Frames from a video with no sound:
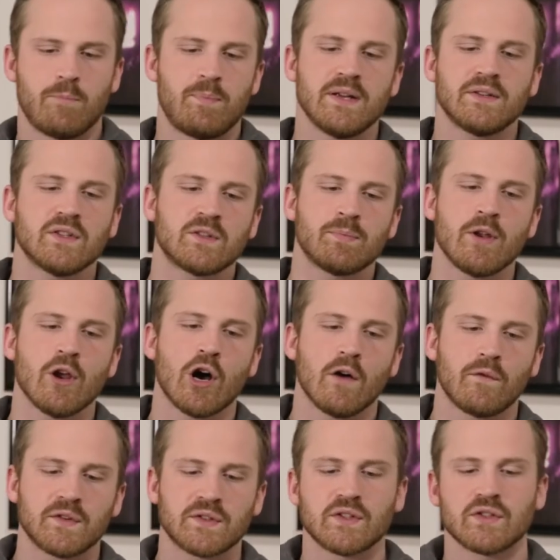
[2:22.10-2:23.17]
What pisses me
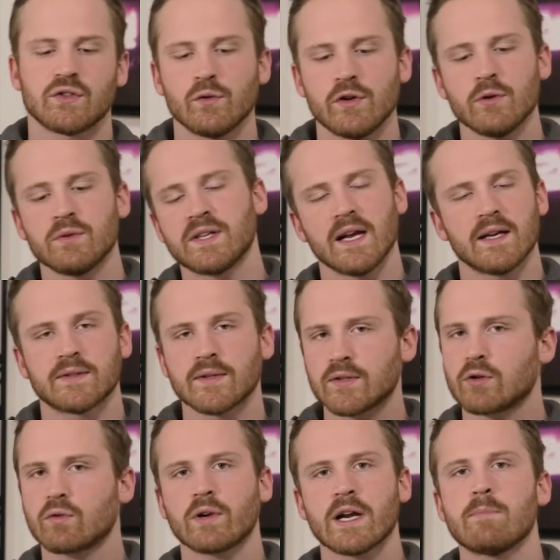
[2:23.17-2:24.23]
off is the studio takes this
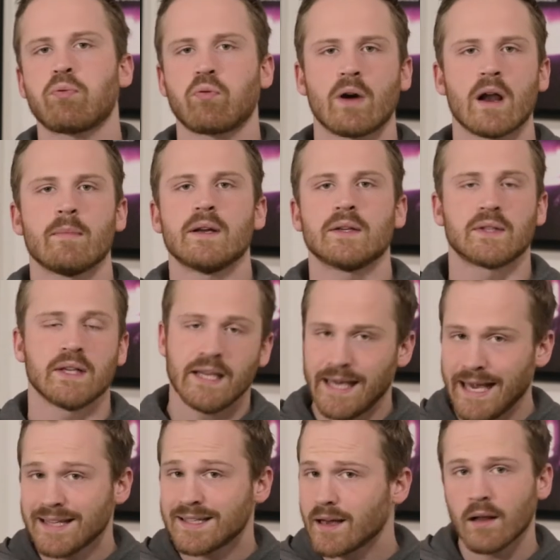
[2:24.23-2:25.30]
great premise and
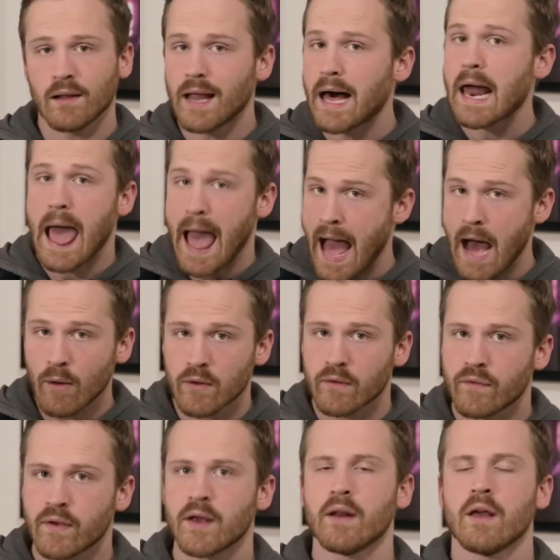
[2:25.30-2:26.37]
gets a lot out
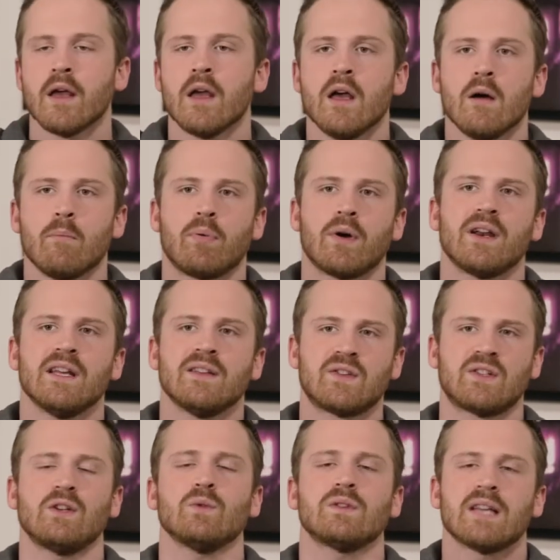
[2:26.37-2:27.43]
of it, but it's
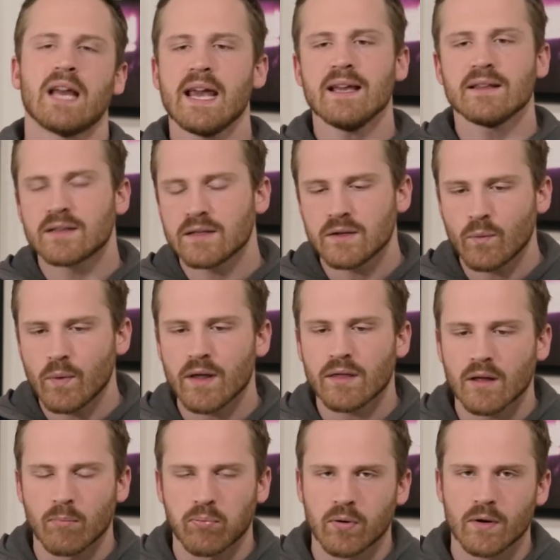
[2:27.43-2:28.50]
still tainted with
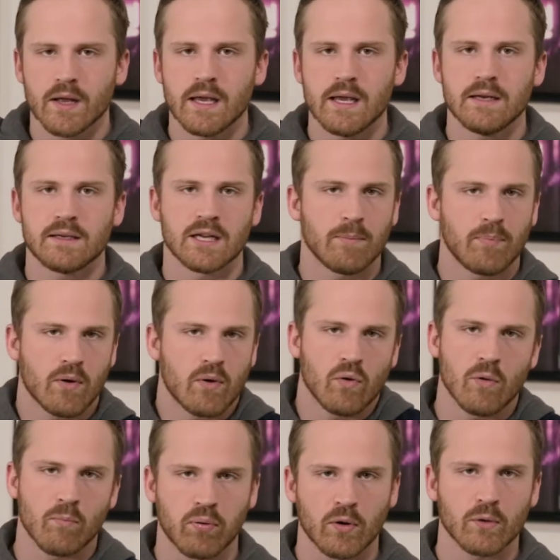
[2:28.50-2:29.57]
a pretty
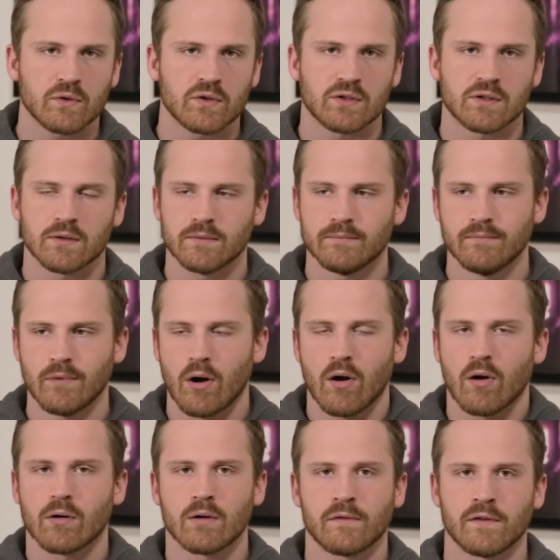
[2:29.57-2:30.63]
typical approach to
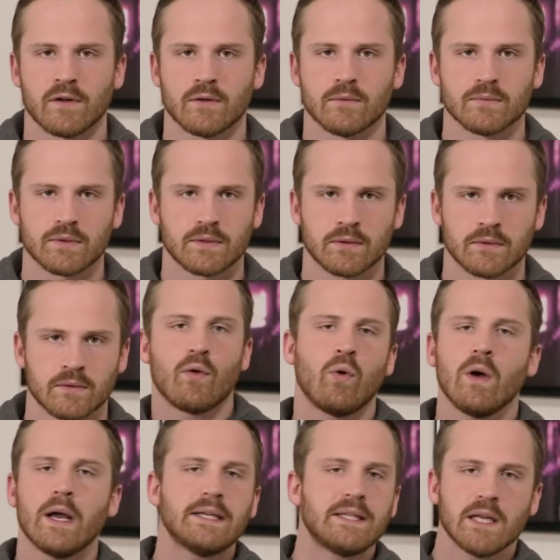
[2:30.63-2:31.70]
horror films. The
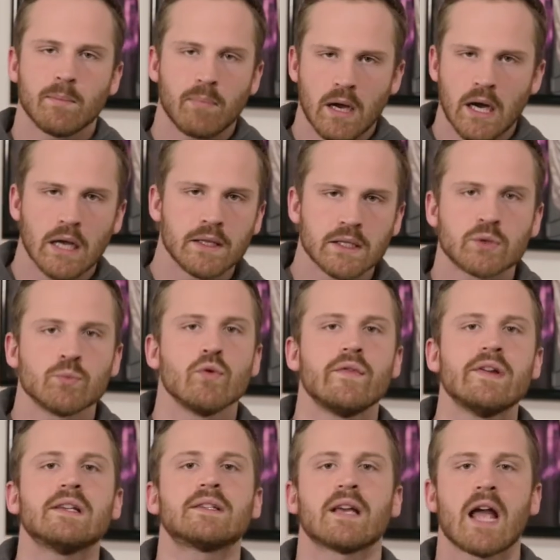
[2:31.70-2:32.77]
whole idea behind this
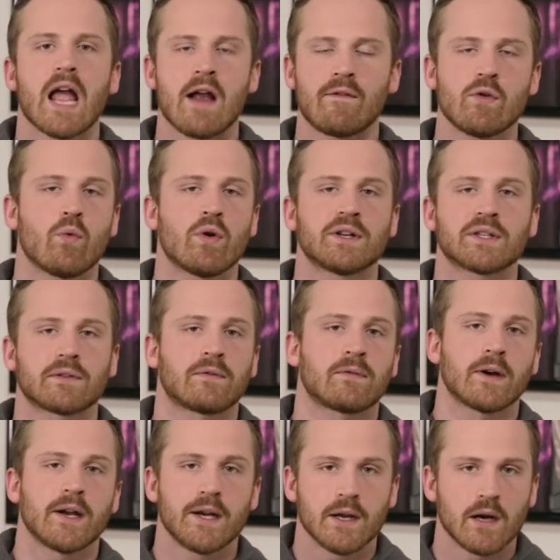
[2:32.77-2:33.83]
movie is that everyone is
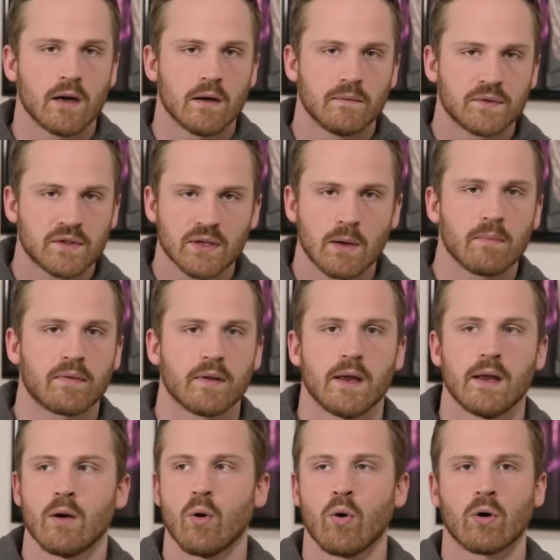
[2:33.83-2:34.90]
afraid of
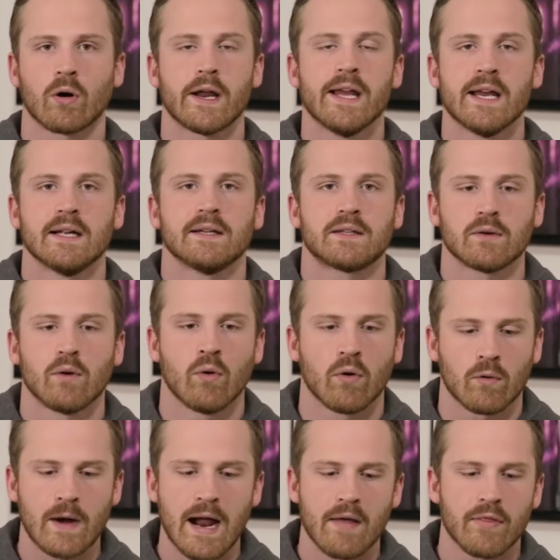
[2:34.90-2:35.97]
something, or it,
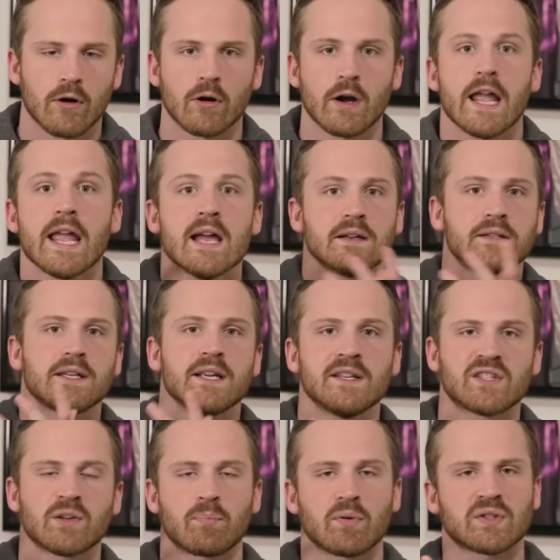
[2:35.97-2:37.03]
or rather, it
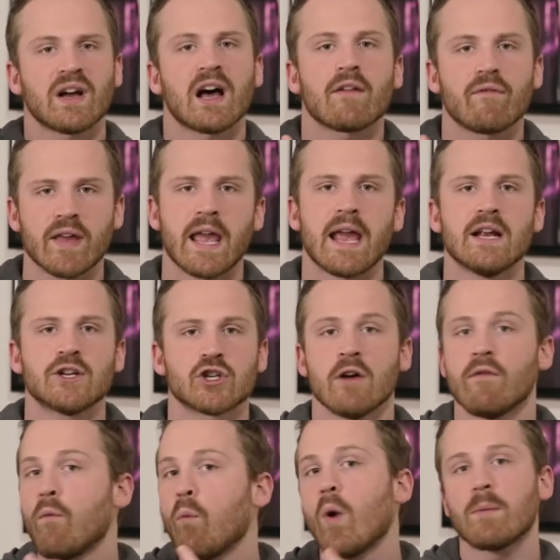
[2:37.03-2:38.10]
is the personification
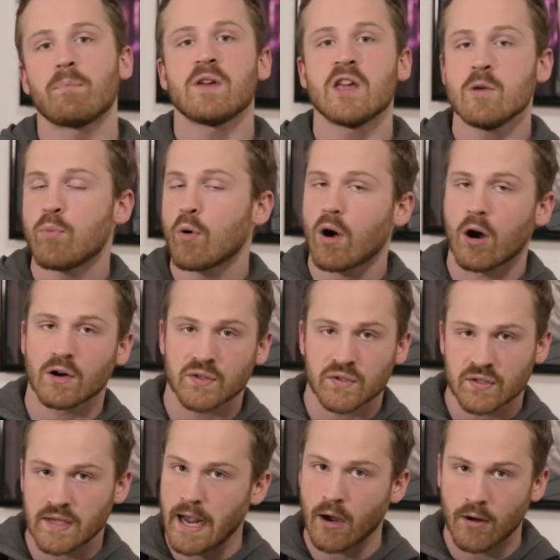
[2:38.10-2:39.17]
of what people are
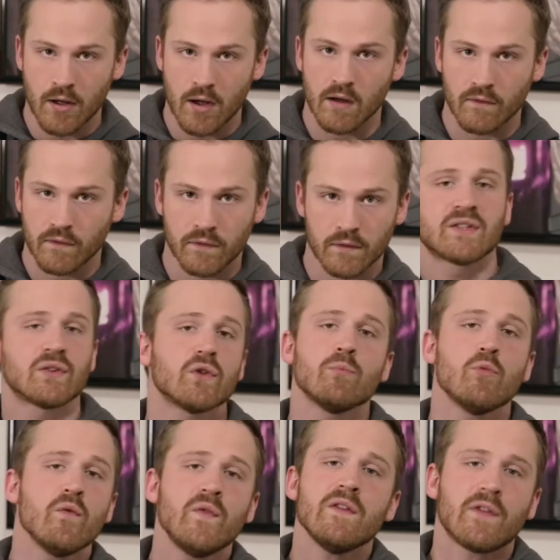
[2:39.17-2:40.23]
scared of. So the
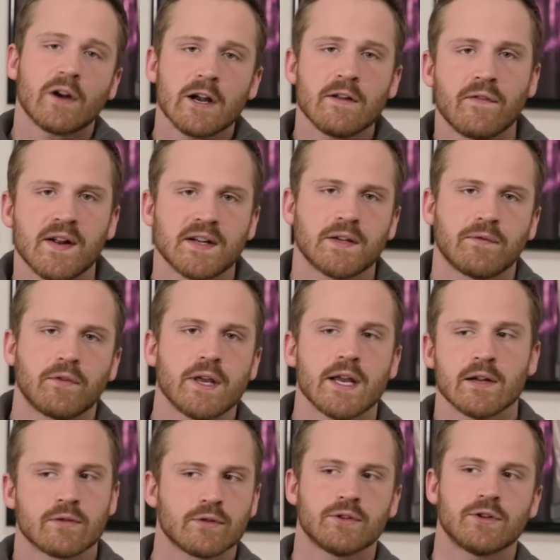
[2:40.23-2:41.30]
movie very effectively
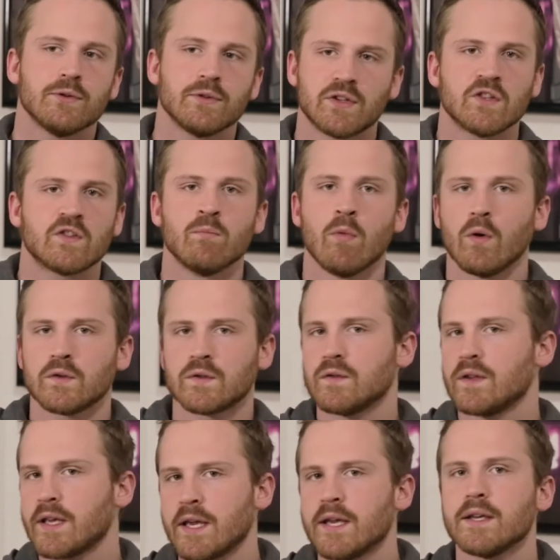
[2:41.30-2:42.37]
introduces most of
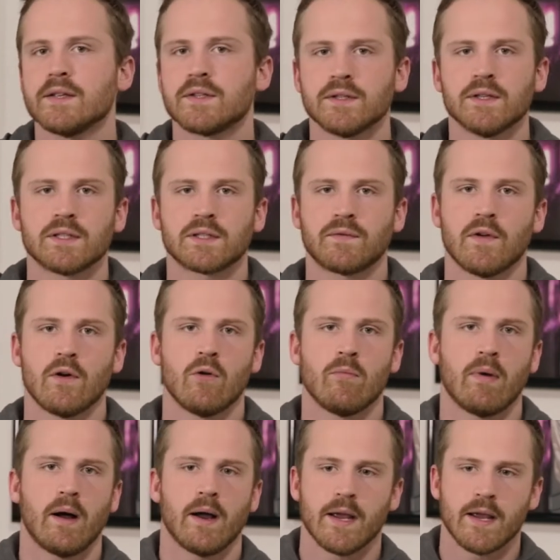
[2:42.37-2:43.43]
the kids in this film
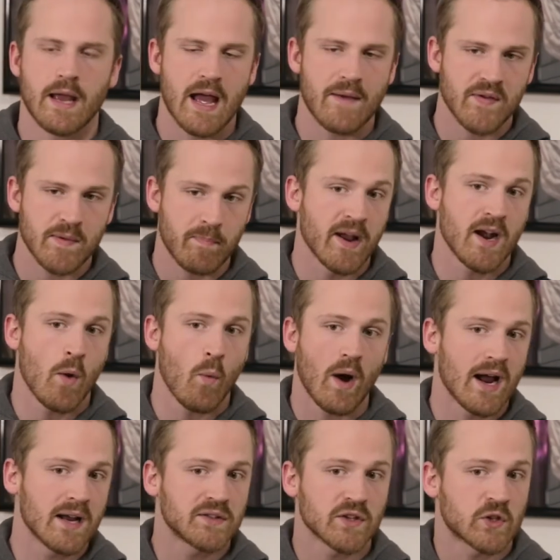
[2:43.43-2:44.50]
by having
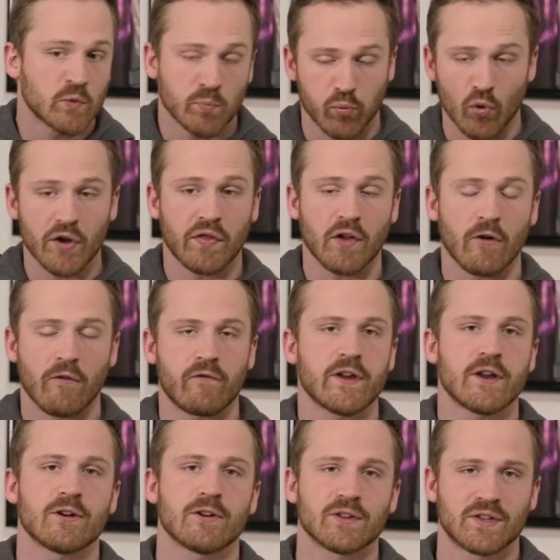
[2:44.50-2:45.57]
Pennywise exploit their
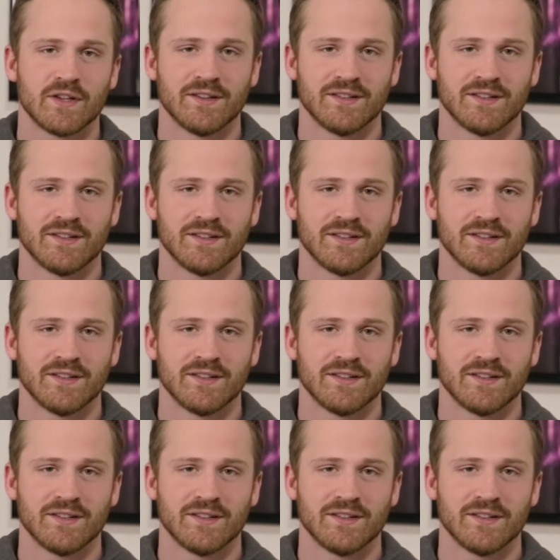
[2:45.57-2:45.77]
fears